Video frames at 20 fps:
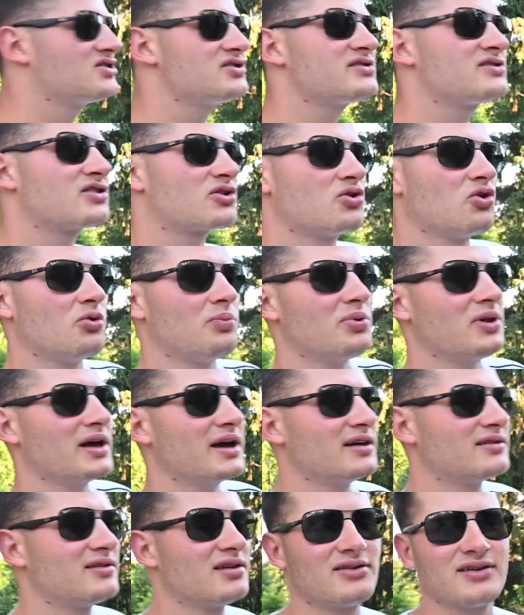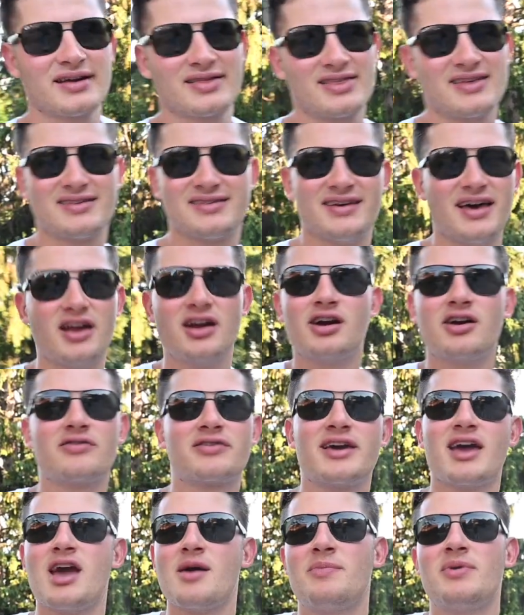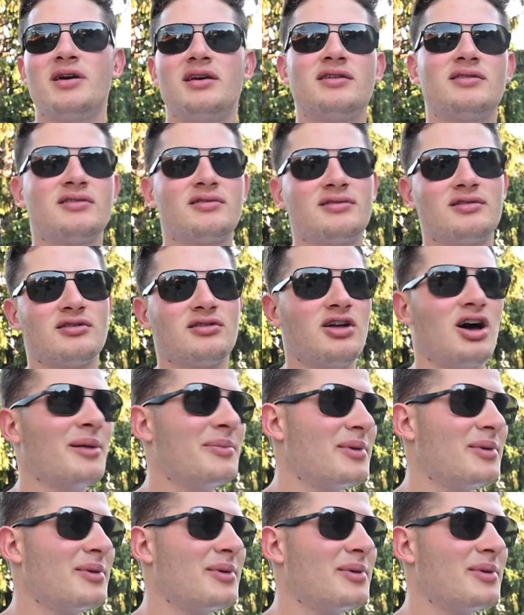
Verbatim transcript: just a cool place. It's like the center of campus. A lot of